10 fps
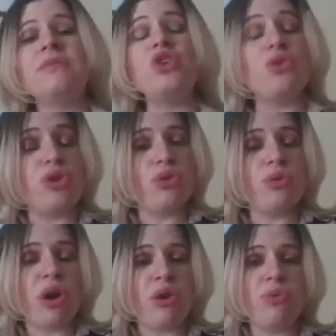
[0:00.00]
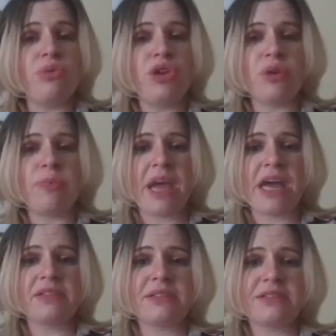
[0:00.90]
Do you own your
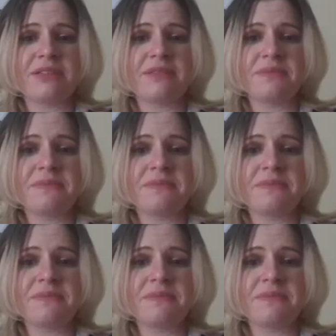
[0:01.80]
past?